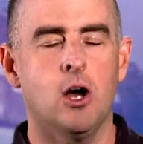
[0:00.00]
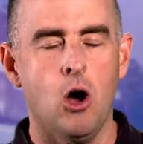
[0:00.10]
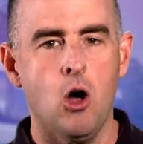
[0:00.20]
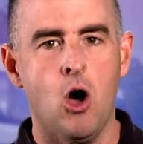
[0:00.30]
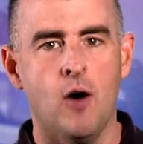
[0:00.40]

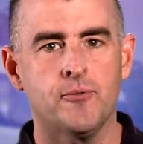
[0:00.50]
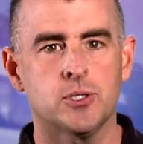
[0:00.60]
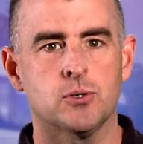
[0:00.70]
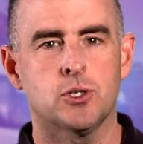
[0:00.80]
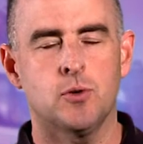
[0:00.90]
all
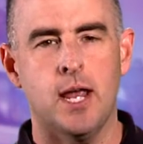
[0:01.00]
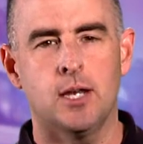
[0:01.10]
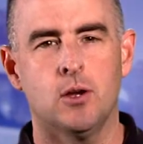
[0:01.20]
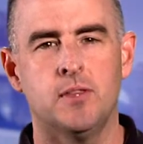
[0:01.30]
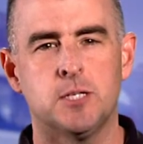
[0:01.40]
officers
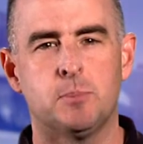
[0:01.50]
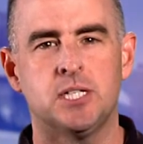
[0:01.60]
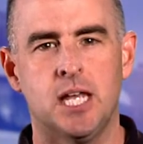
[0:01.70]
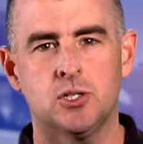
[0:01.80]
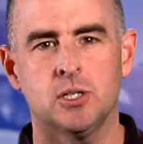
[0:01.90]
trained on these
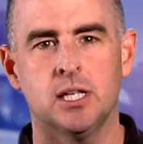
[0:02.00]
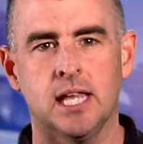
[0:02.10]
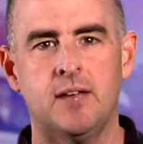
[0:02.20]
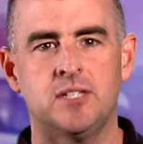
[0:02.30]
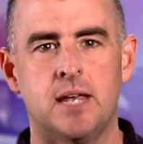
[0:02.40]
potentially
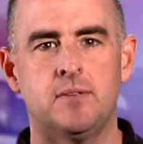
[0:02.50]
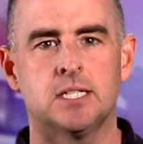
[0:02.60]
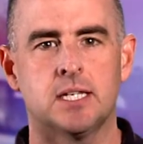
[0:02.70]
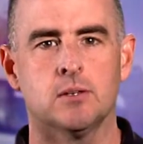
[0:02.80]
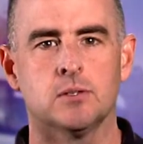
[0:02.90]
life-saving
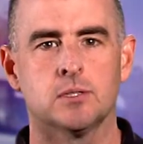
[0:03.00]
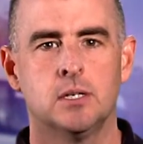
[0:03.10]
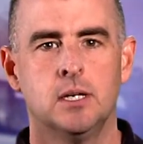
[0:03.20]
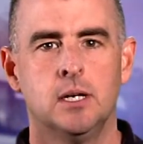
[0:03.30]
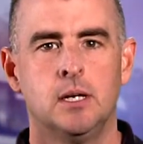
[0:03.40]
skills.
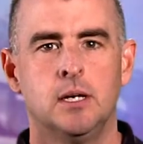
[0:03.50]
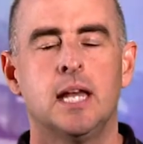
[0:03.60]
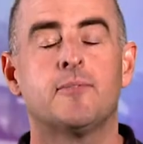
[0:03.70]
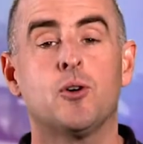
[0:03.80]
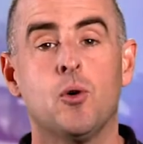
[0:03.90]

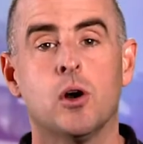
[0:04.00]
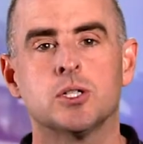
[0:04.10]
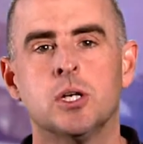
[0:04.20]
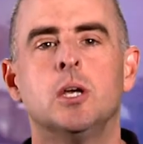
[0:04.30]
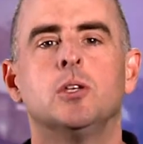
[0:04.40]
And of
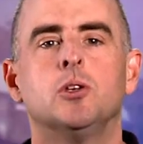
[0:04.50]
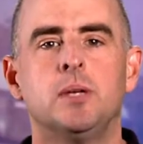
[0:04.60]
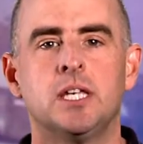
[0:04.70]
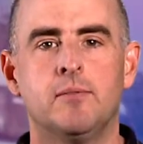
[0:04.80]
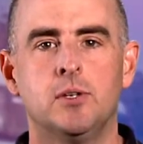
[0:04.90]
course, you'll
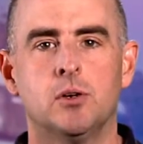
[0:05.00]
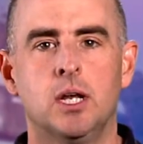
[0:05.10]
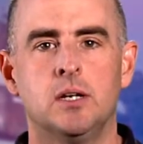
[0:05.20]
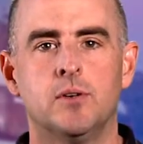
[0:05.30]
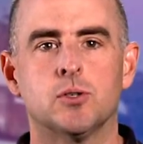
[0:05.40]
be given your
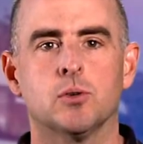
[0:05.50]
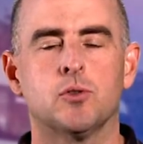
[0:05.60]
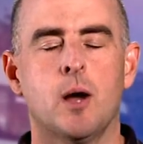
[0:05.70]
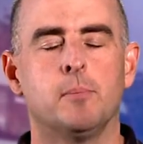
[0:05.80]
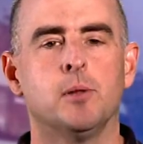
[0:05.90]
individual
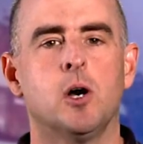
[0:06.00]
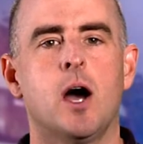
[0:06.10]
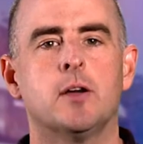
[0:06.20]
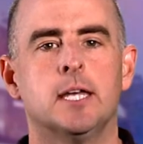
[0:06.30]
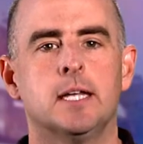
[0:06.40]
trauma
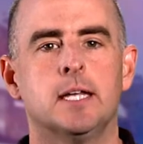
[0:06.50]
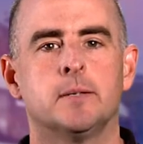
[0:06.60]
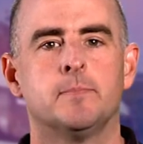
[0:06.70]
blowout kit.